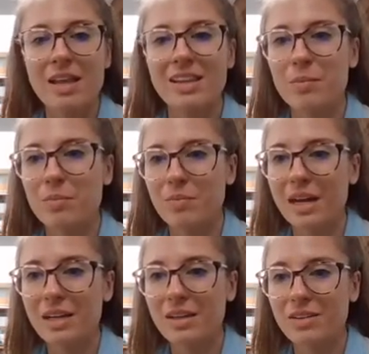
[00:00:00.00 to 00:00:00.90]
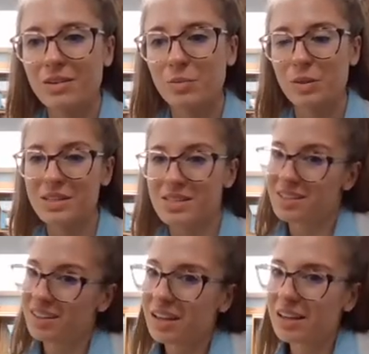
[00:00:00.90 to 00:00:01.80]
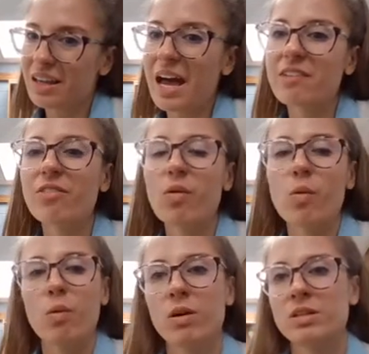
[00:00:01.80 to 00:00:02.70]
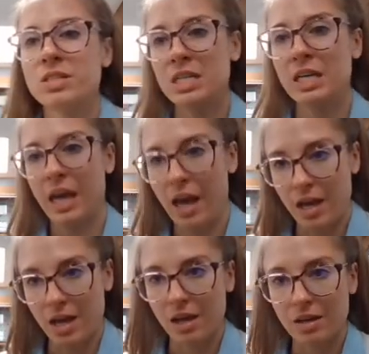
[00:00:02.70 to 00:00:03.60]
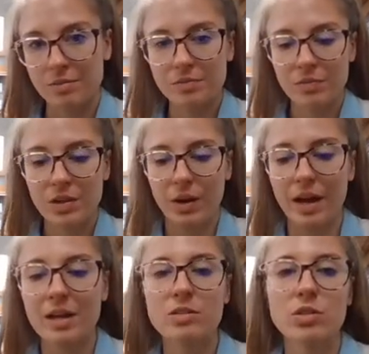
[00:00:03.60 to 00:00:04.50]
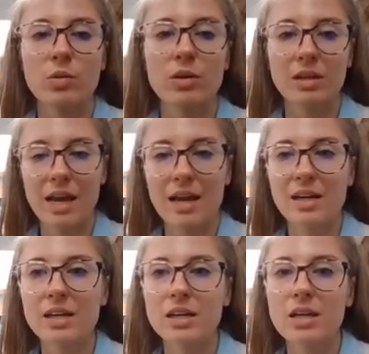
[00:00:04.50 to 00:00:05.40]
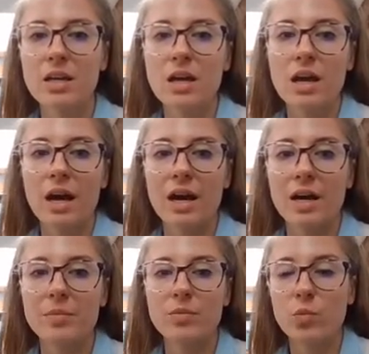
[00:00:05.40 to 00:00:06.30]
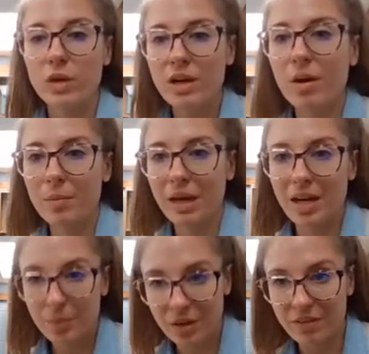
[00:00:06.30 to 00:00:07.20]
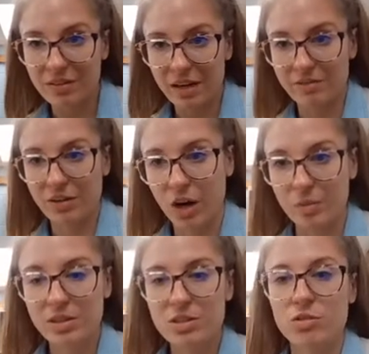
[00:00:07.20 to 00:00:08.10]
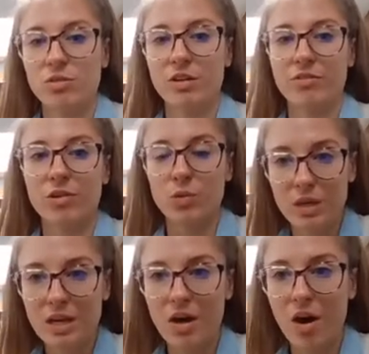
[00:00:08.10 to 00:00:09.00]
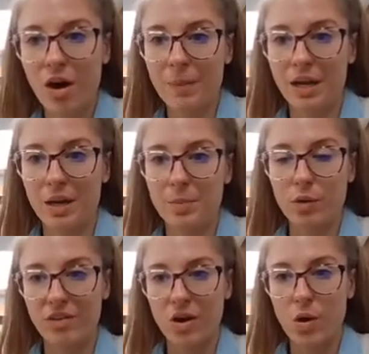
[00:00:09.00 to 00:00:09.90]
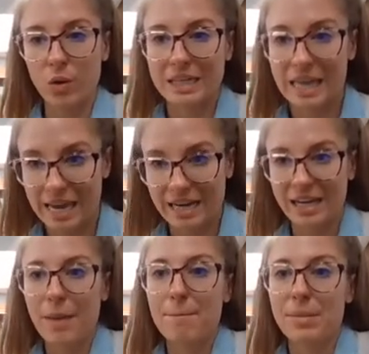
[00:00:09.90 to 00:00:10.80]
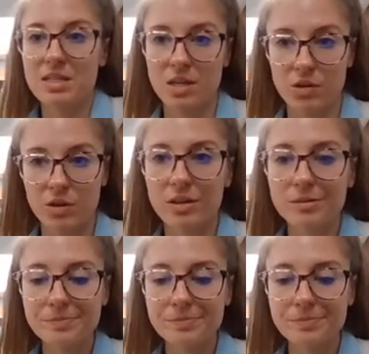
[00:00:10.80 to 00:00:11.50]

that might either be still alive or decaying. Okay, so organic, we are made up of a lot of carbon, so therefore we are made up of organic material.